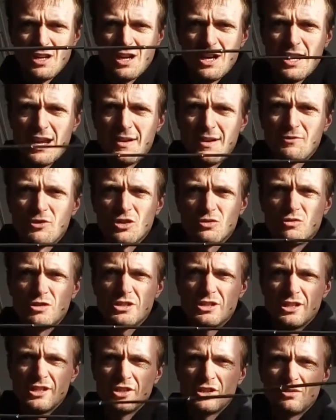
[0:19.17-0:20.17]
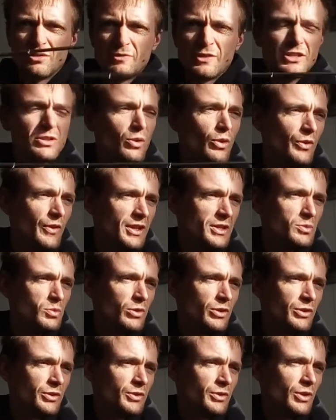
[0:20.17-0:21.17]
I have just recently done a video on this
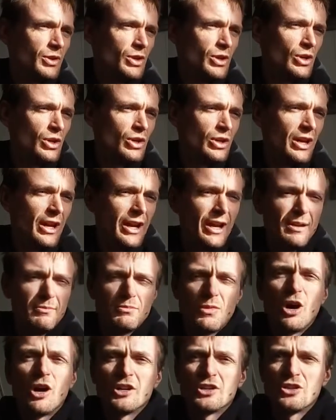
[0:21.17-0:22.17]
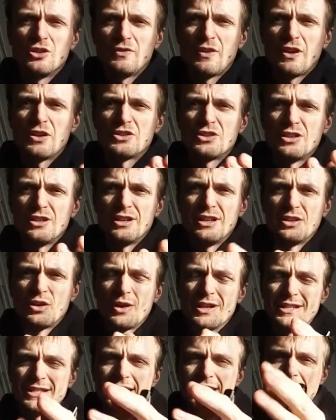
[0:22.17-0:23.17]
one in my
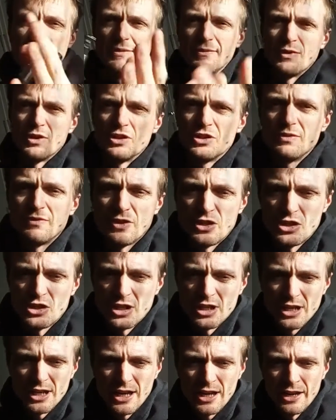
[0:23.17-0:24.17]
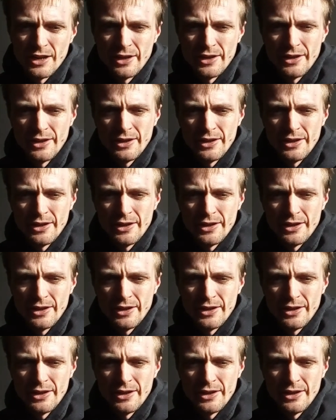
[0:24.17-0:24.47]
2019 Virgin Fishing kit.